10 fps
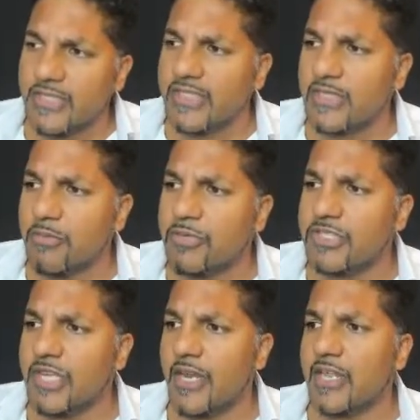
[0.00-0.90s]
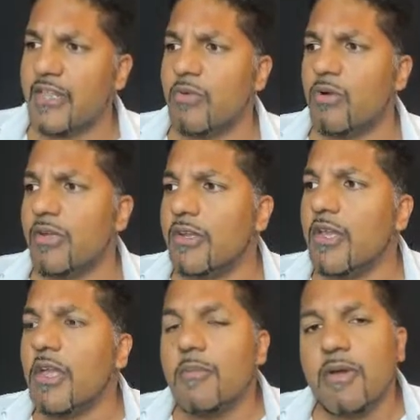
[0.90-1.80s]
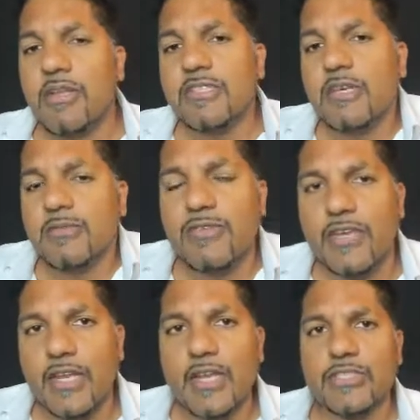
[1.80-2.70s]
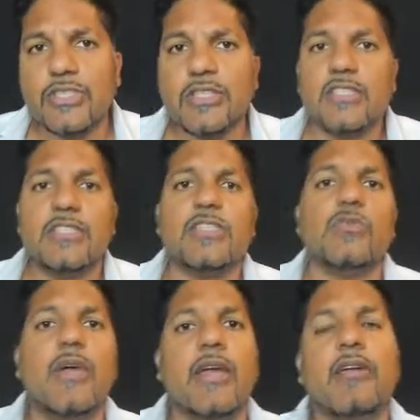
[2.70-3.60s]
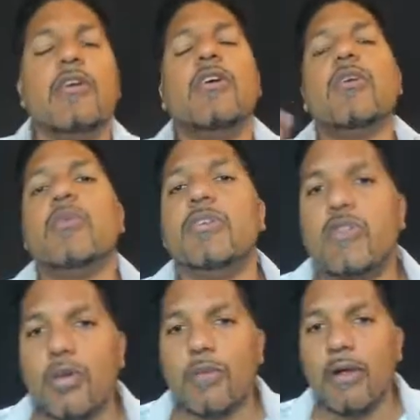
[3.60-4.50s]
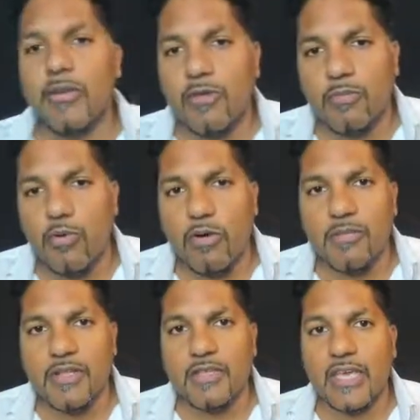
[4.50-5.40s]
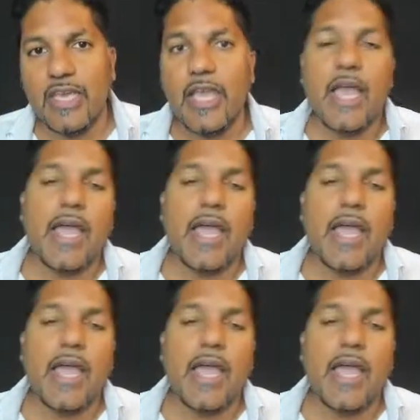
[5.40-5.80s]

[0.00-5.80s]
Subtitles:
This is appreciating their world. But in terms of connection, this is where we talk about rapport building.